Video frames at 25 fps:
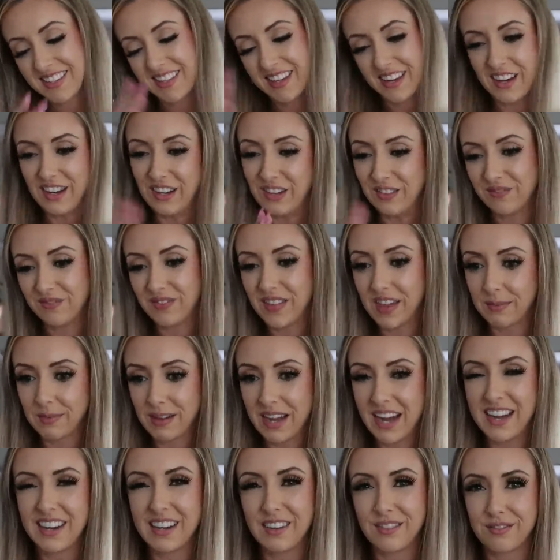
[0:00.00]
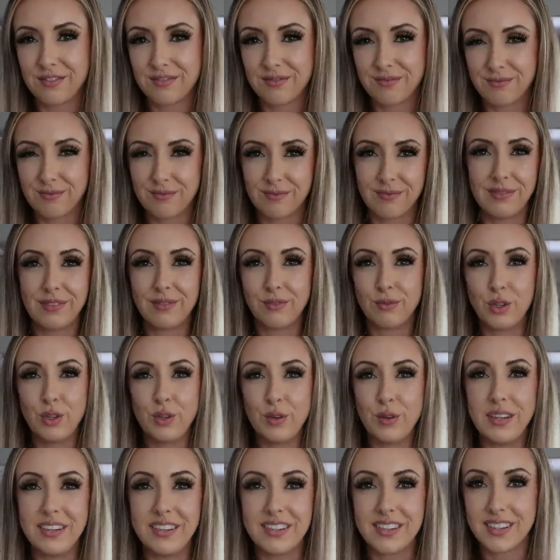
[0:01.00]
so I'm kind of
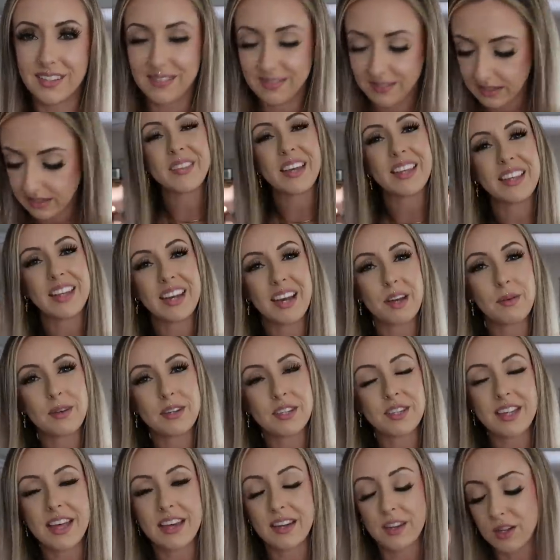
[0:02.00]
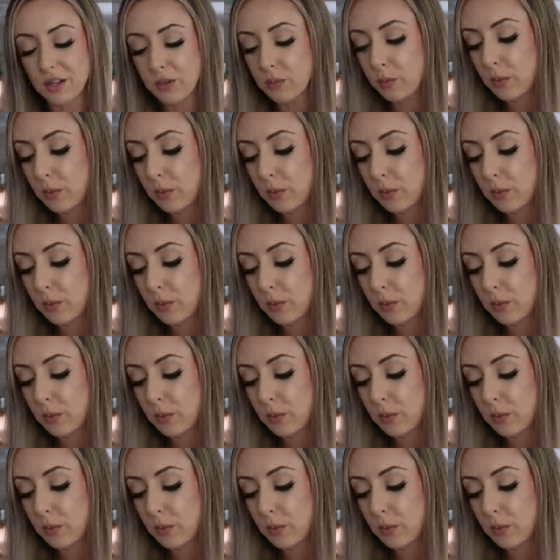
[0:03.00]
ruined. And then I went to that